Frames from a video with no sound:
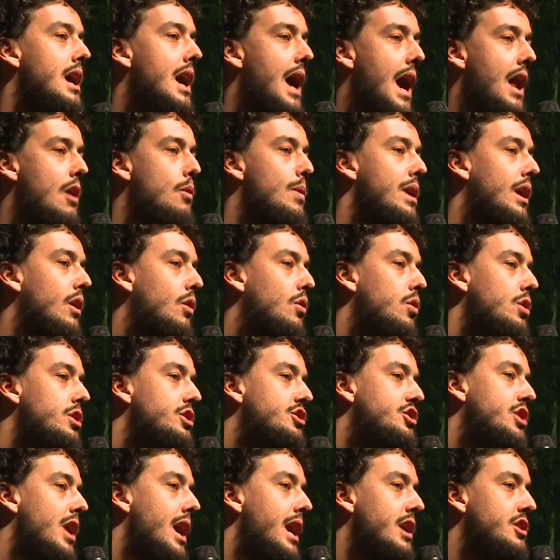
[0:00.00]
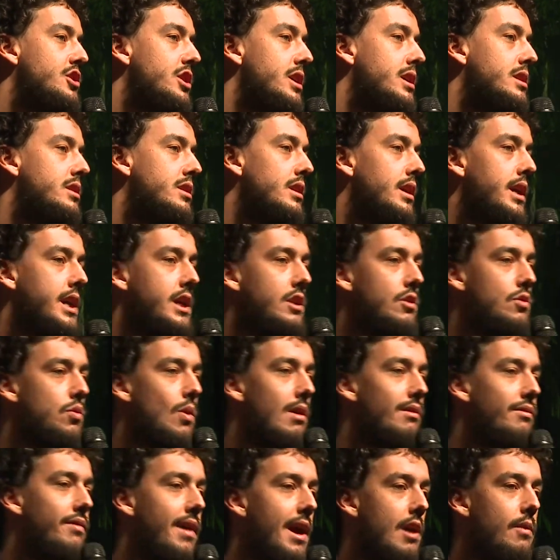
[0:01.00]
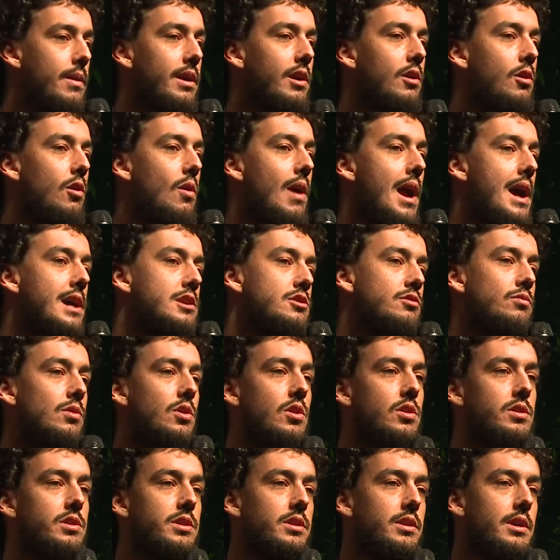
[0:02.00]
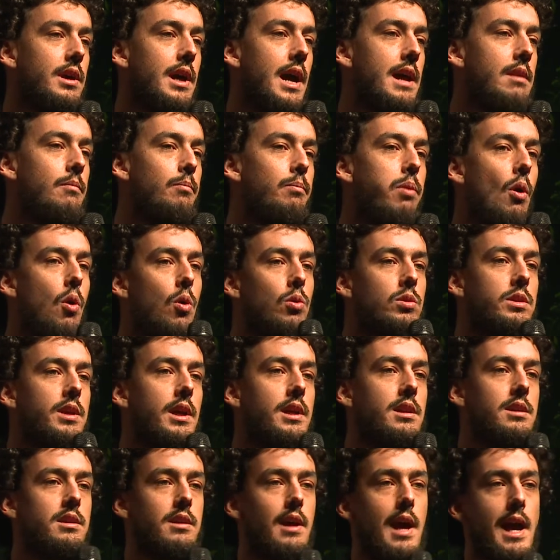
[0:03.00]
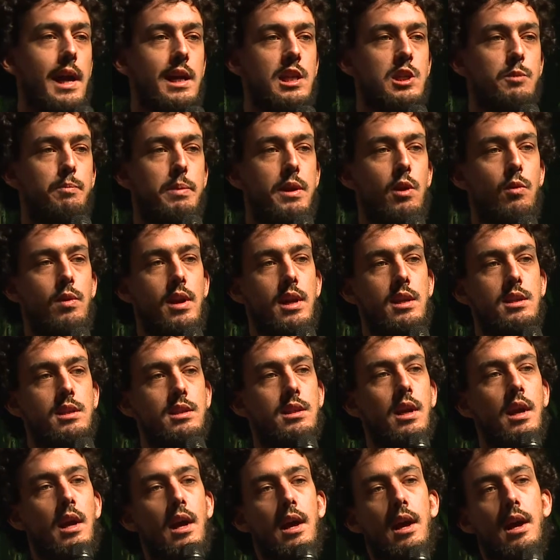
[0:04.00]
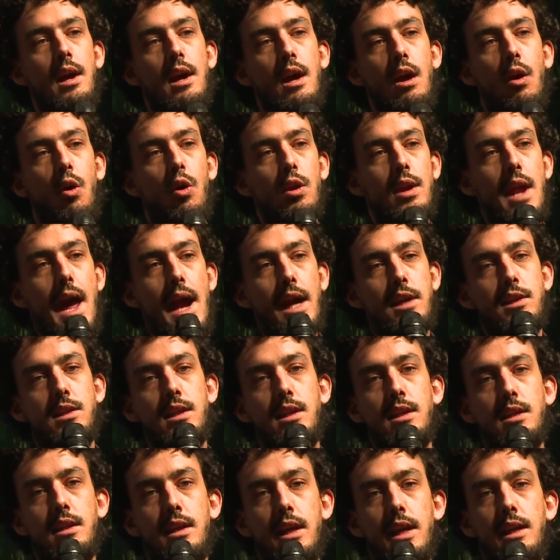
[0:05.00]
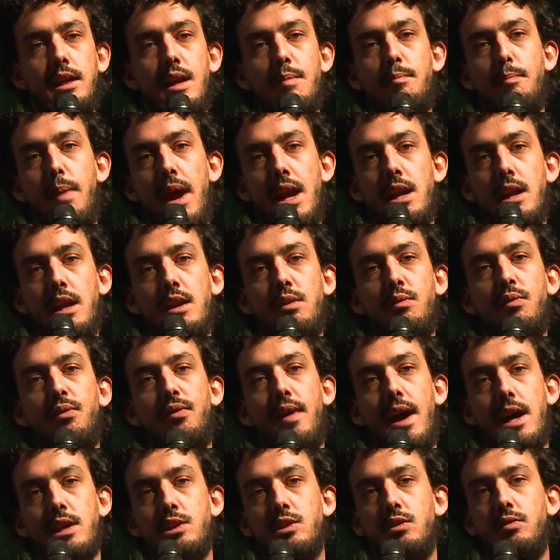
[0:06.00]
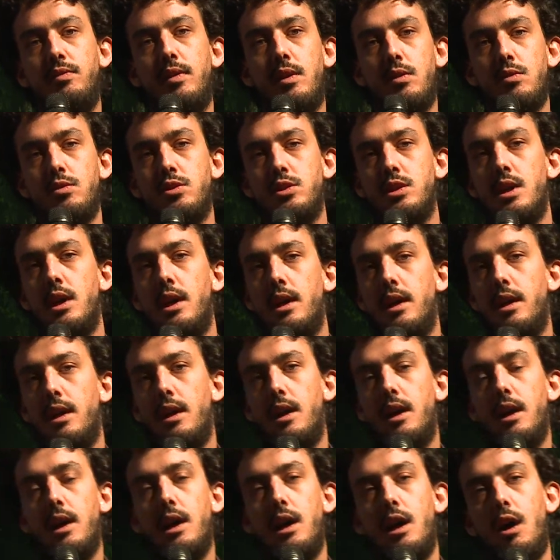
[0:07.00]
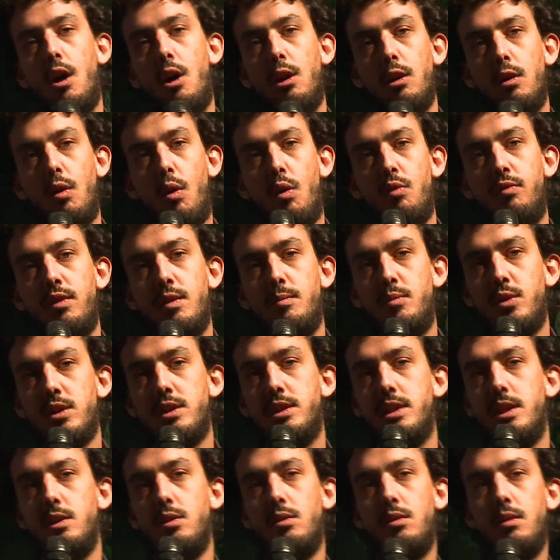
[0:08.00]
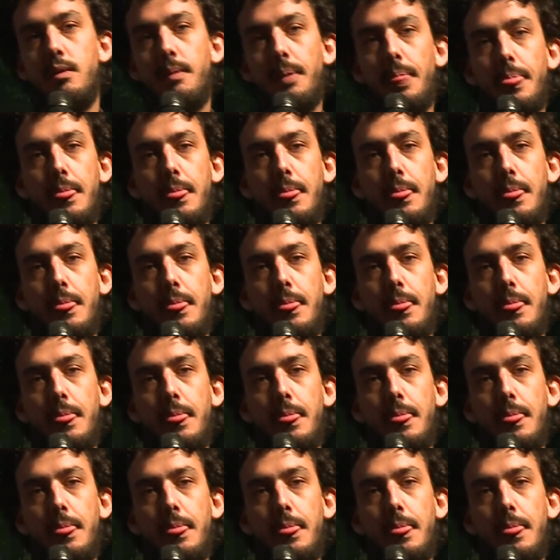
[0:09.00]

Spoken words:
and we could change it into a very grassroots and potent experience, connecting independent festivals all over Brazil.